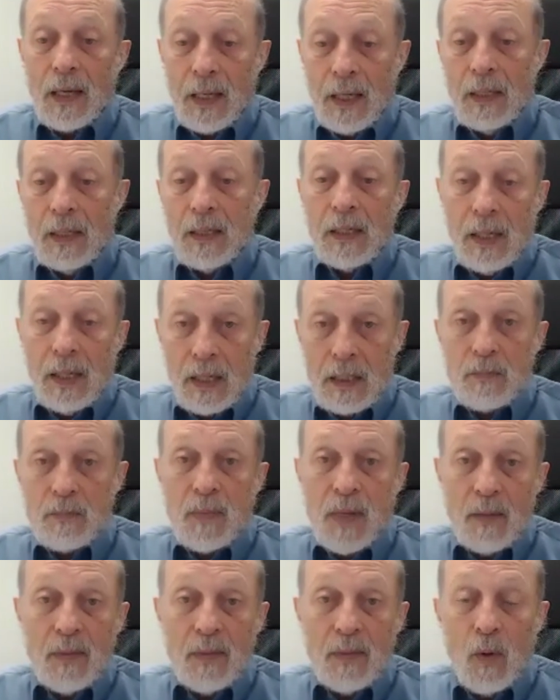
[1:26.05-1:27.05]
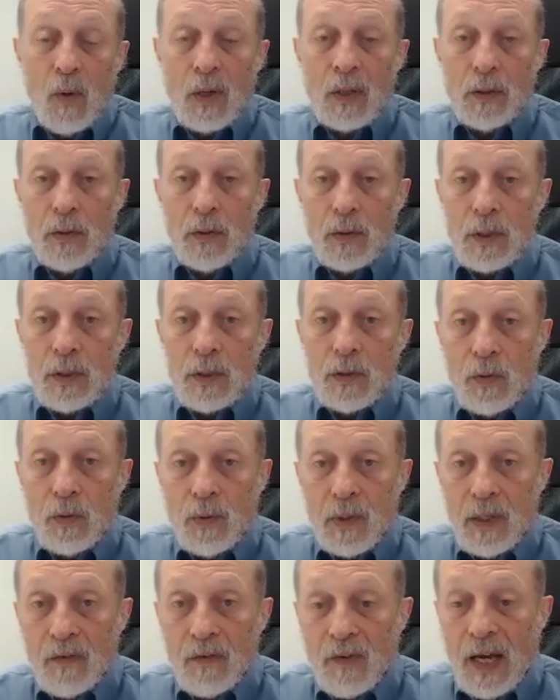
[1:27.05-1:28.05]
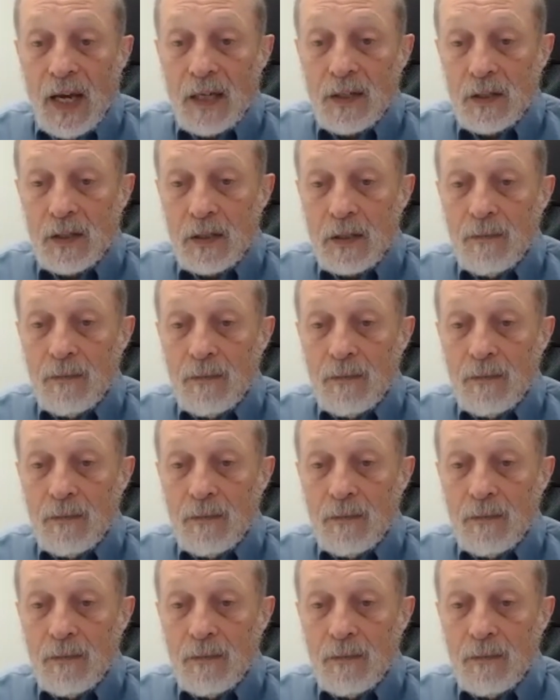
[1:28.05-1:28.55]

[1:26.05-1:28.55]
EDS may be one of those contributing factors.